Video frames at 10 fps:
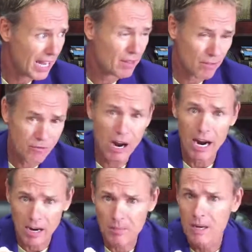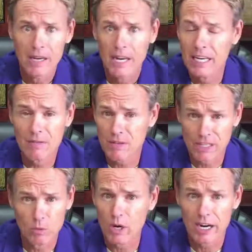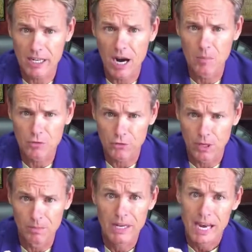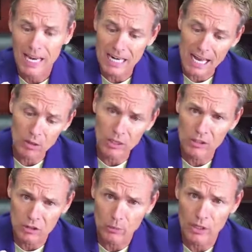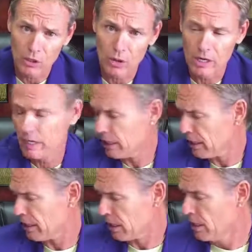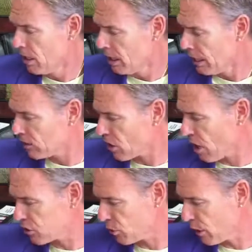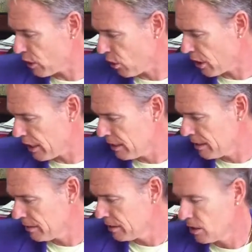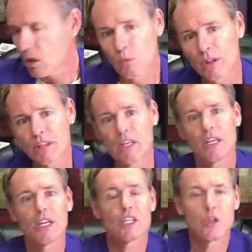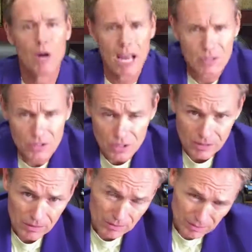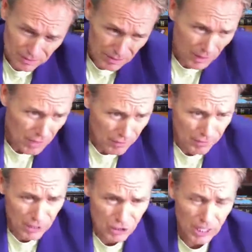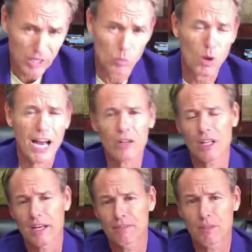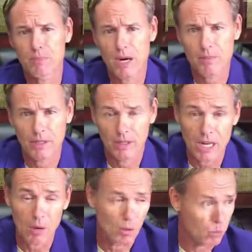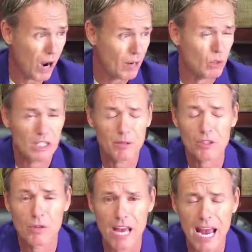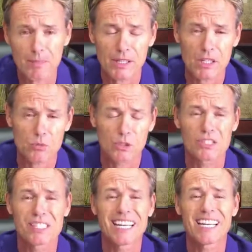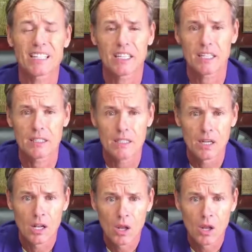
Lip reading: and the farm and everything where it comes from. And not only is it recorded here, it's also recorded with the U.S. Fish and Wildlife Department. Now, why would it do that? Because we're dealing